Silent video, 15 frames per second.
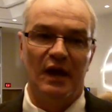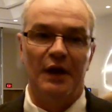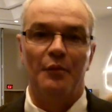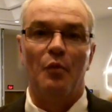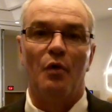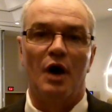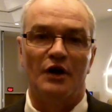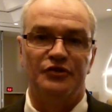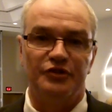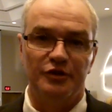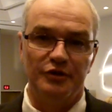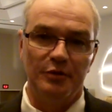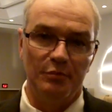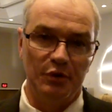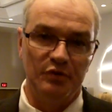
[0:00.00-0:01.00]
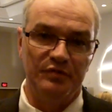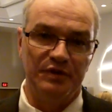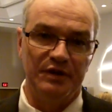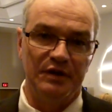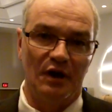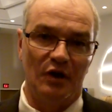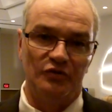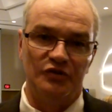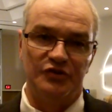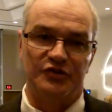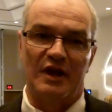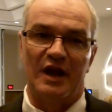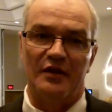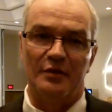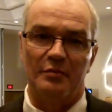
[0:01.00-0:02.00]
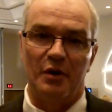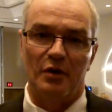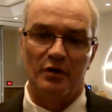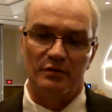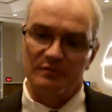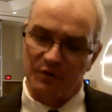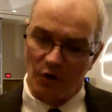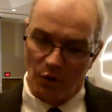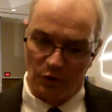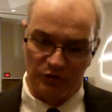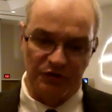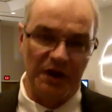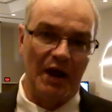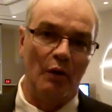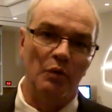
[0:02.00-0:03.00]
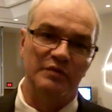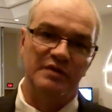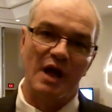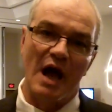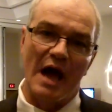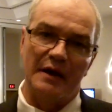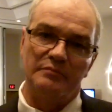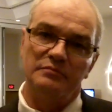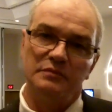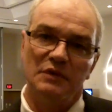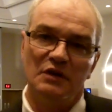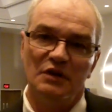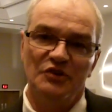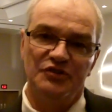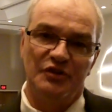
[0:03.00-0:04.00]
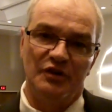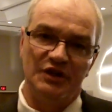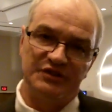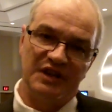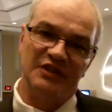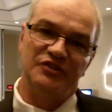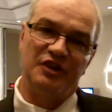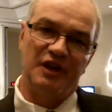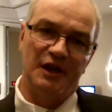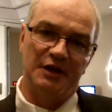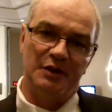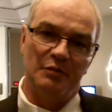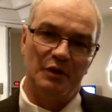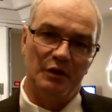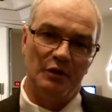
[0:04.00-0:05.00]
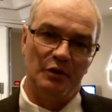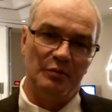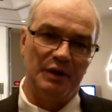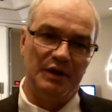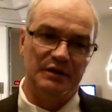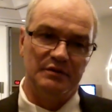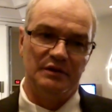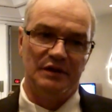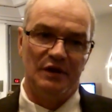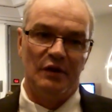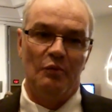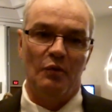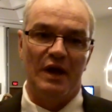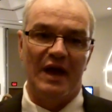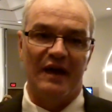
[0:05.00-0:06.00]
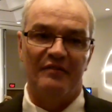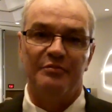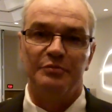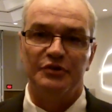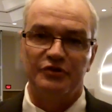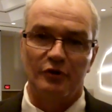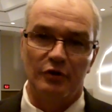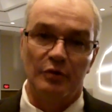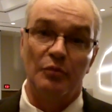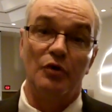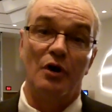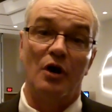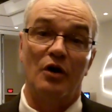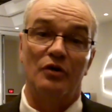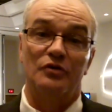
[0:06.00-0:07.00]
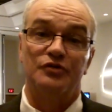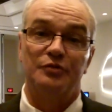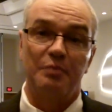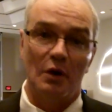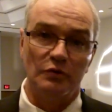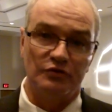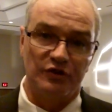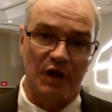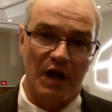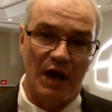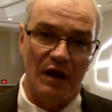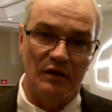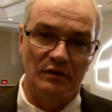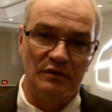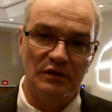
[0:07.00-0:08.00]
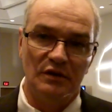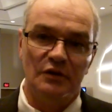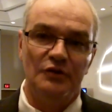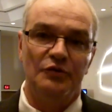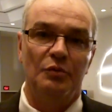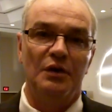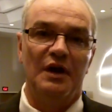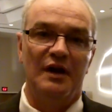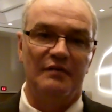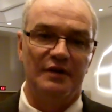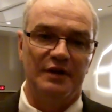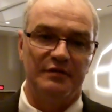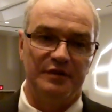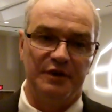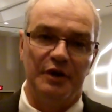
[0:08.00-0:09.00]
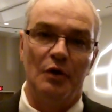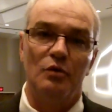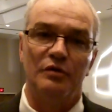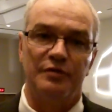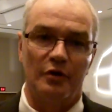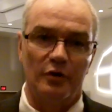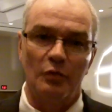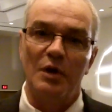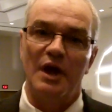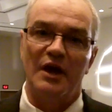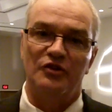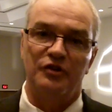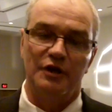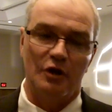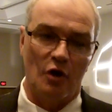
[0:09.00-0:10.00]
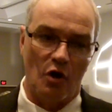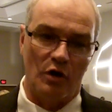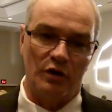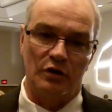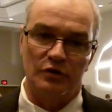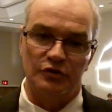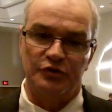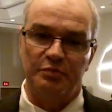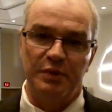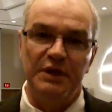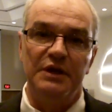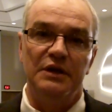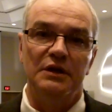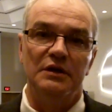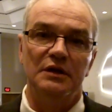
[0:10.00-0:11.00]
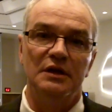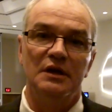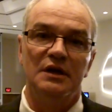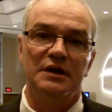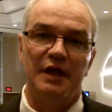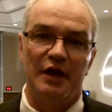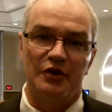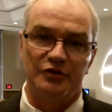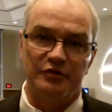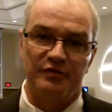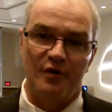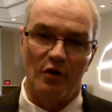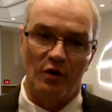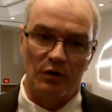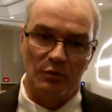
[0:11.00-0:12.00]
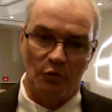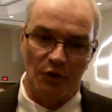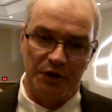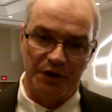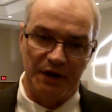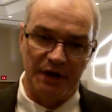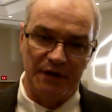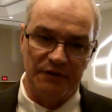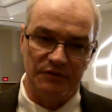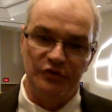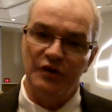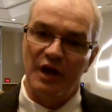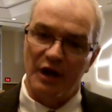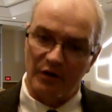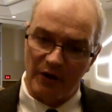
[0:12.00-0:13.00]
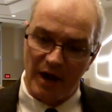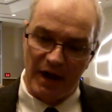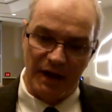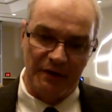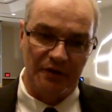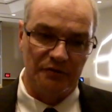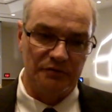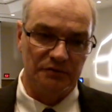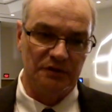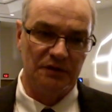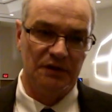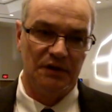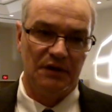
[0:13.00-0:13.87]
and watching the movie on the side of the barn. Of course, now we've got them, so let's educate them a little bit. We have Miss Glimmer, our spokes cow. We have a video of her. We actually caught her speaking down at the farm one day. She had her hat on